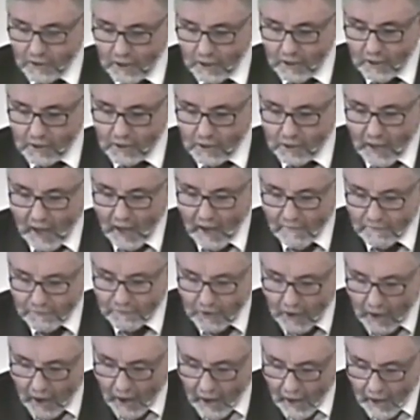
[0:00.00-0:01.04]
He doesn't have
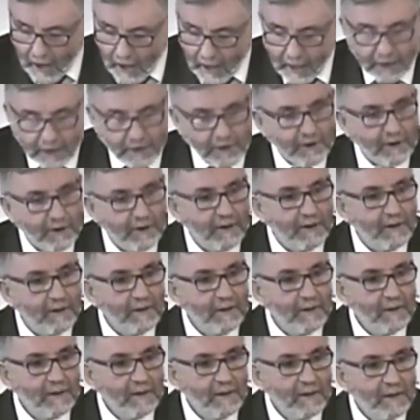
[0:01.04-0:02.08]
to add.
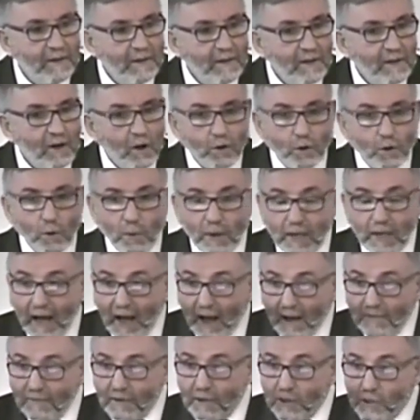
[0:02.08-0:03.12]
Although we
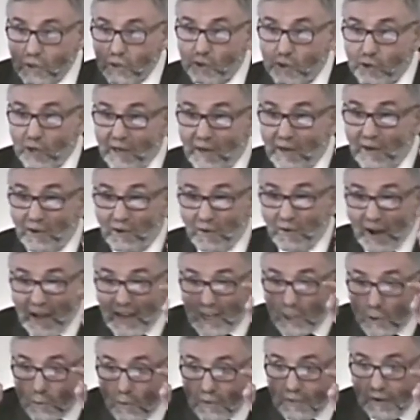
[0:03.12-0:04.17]
haven't seen
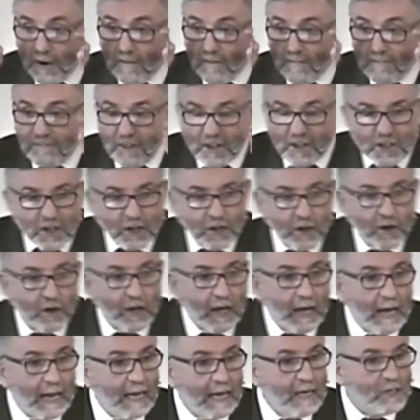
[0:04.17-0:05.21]
Christ with our physical
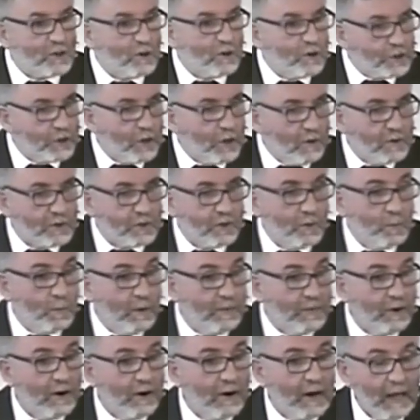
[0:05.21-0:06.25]
eyes or touched him
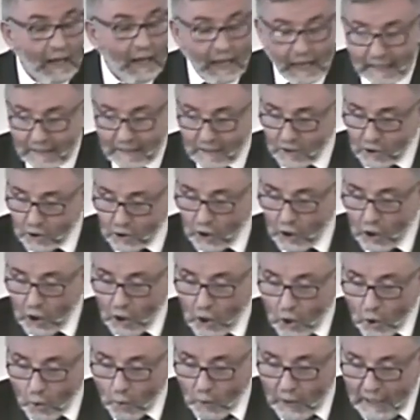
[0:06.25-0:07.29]
with our hands,
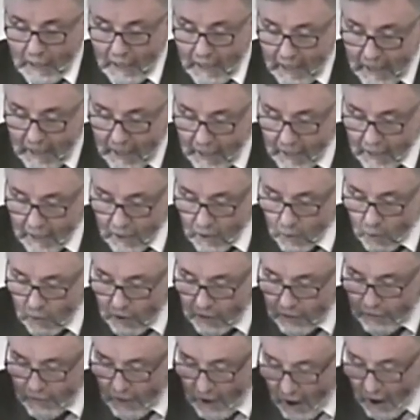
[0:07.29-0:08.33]
we hear
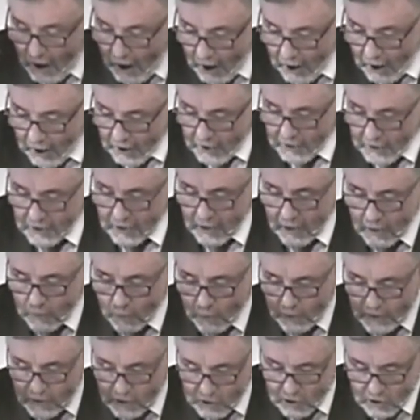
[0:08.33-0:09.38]
with the heart and
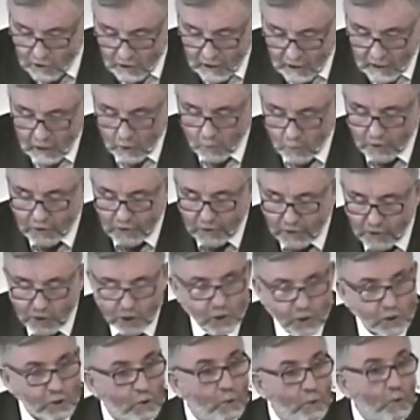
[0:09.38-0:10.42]
we see with the
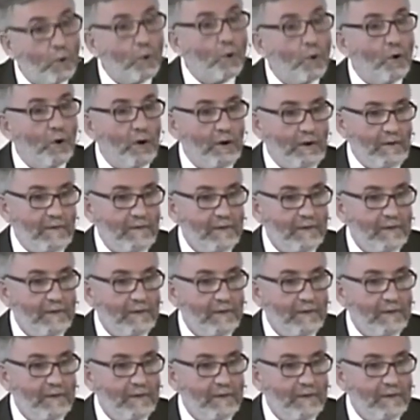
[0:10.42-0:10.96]
soul.